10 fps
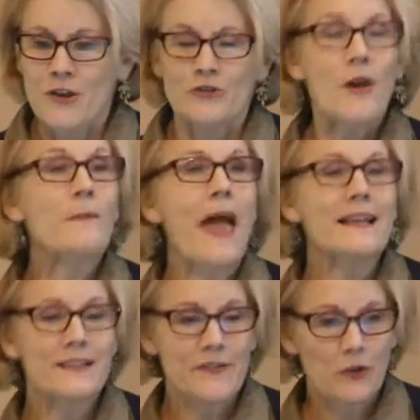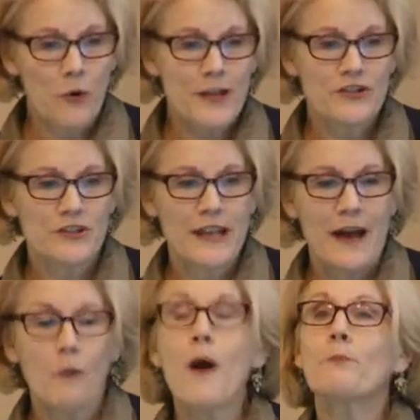So I'm asking the question
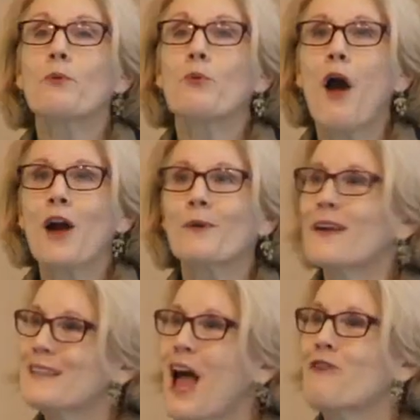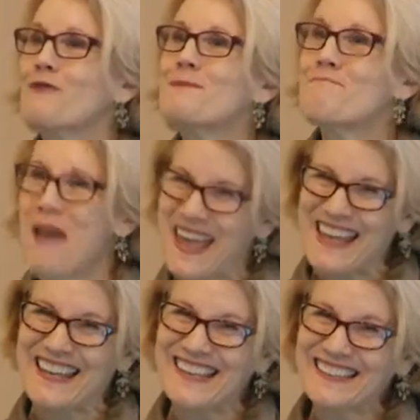now, what progress have we
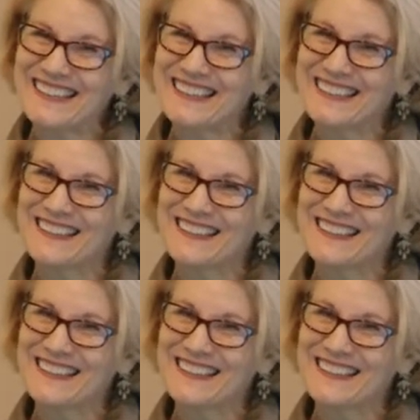made